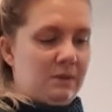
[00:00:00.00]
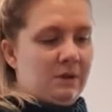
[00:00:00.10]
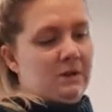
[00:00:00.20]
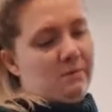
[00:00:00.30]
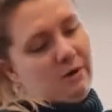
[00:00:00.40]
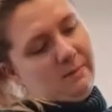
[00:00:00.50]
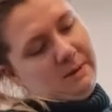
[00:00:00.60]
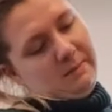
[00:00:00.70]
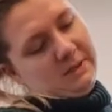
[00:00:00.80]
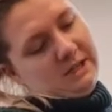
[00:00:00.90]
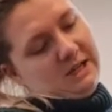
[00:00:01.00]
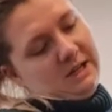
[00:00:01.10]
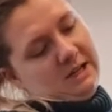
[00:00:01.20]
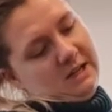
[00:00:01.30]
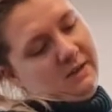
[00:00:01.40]
I'm probably putting in
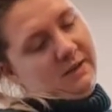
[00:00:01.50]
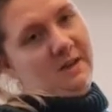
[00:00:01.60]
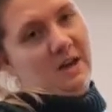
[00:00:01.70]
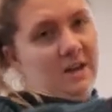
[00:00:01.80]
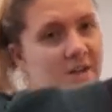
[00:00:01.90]
a third